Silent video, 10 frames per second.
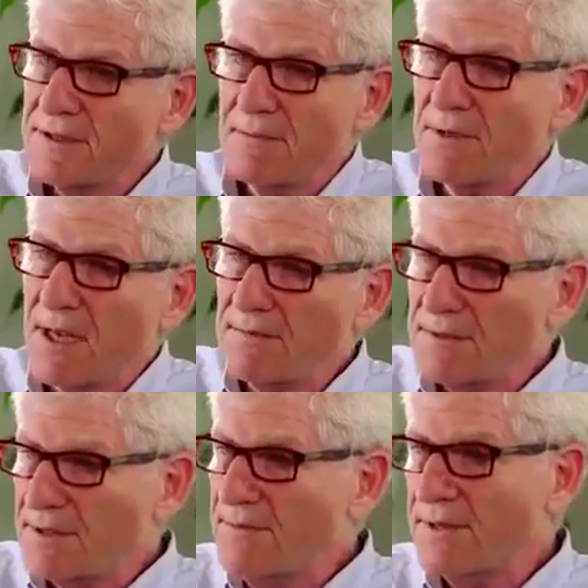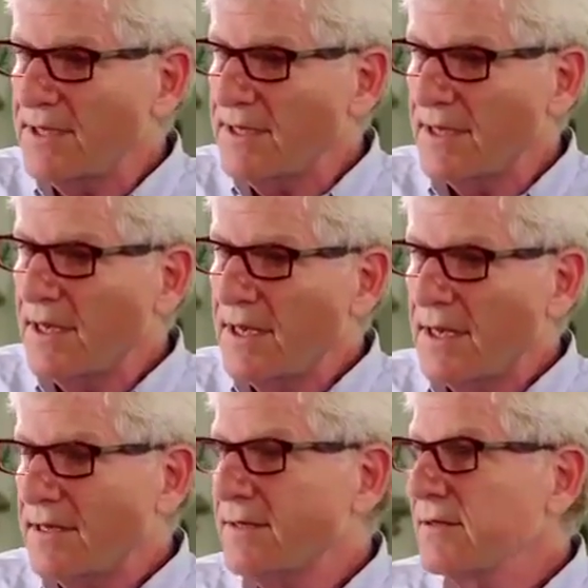sometimes can be,
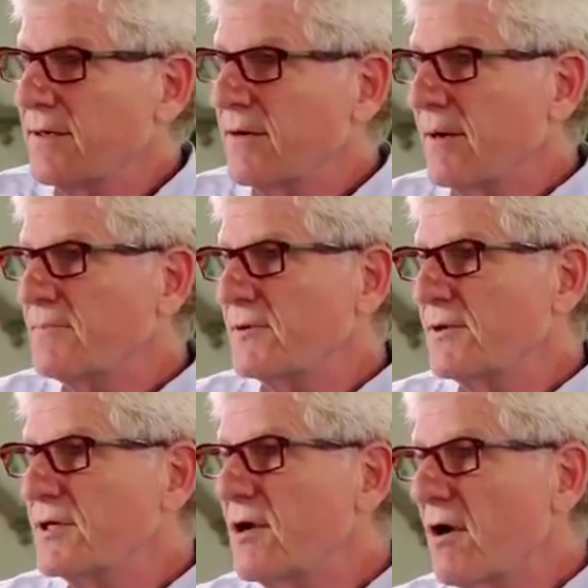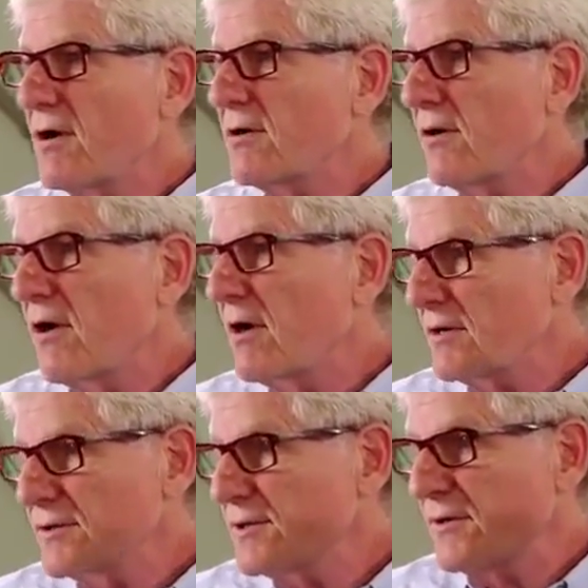up to a yard
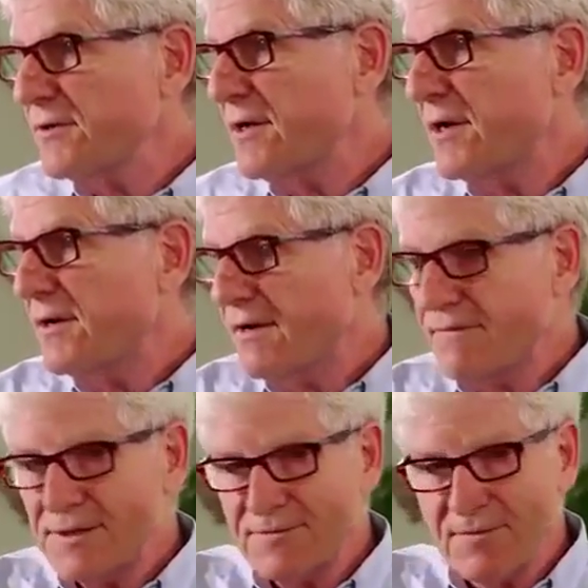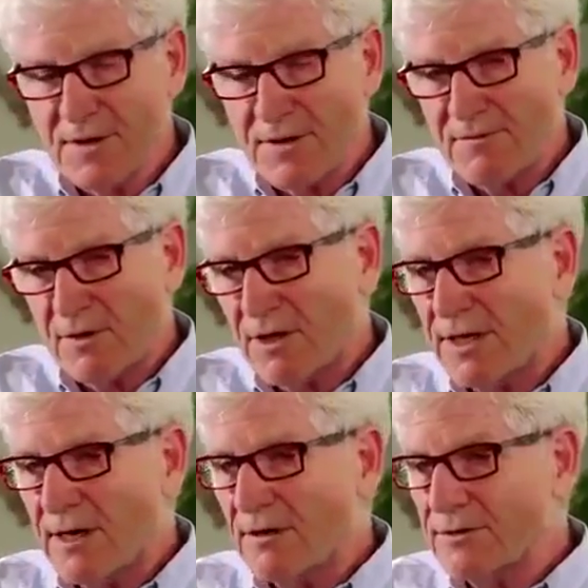long or so, of these very, very
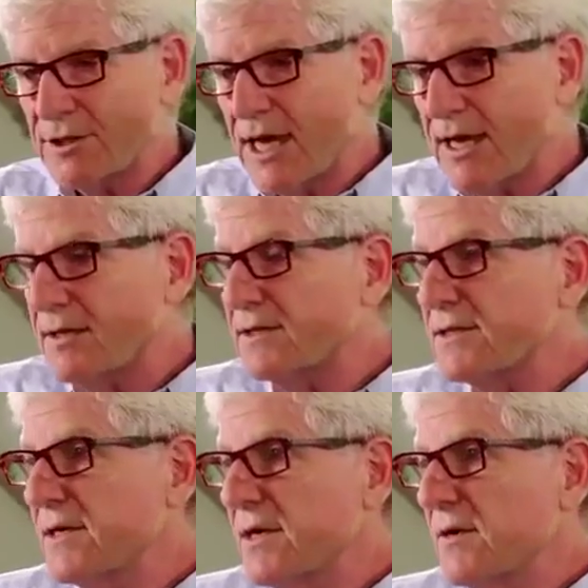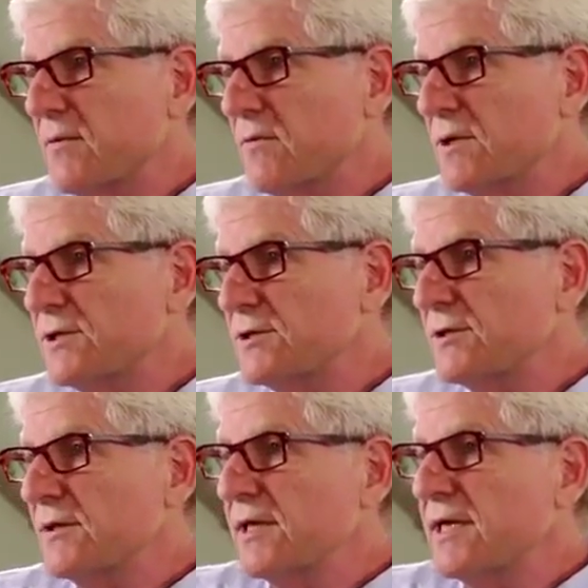narrow channels
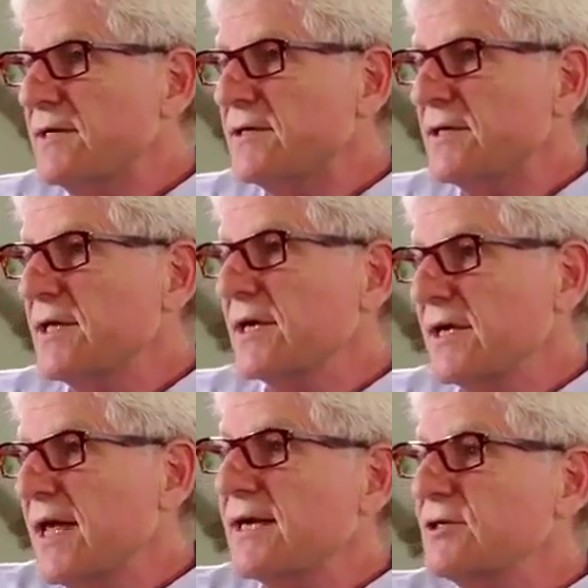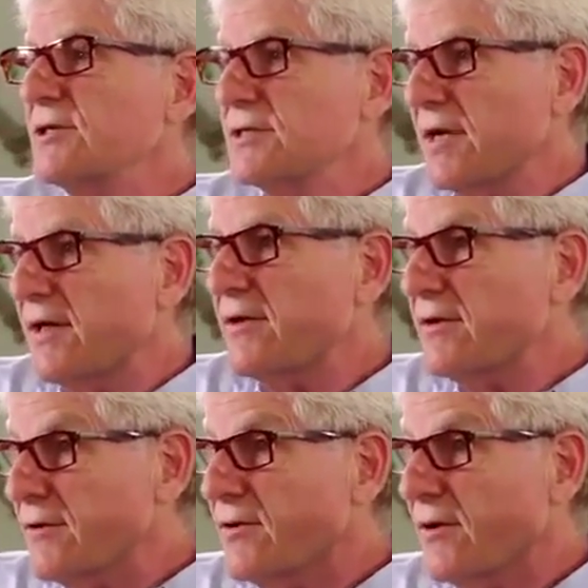which lead to the connections to
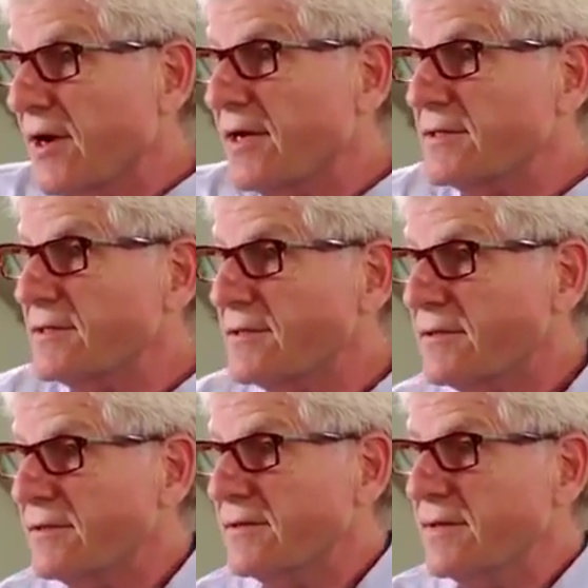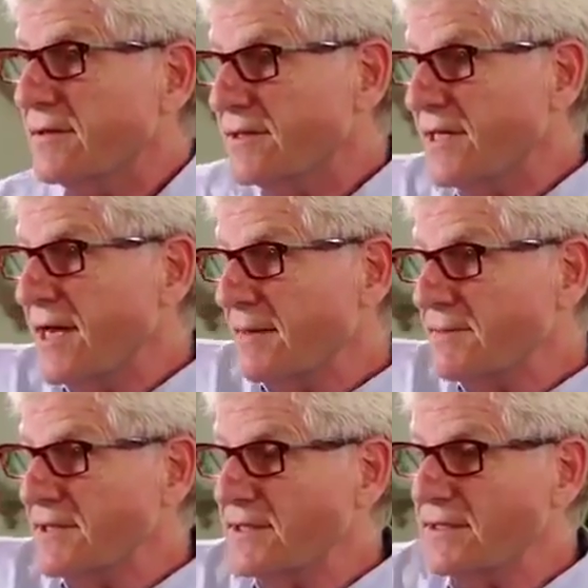other neurons,
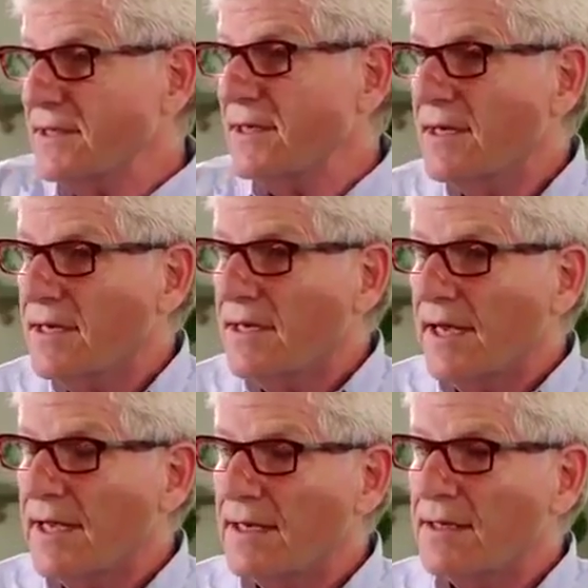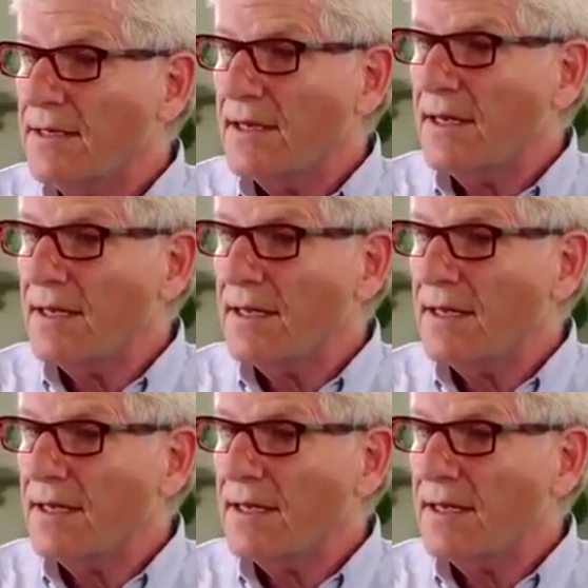synapses. And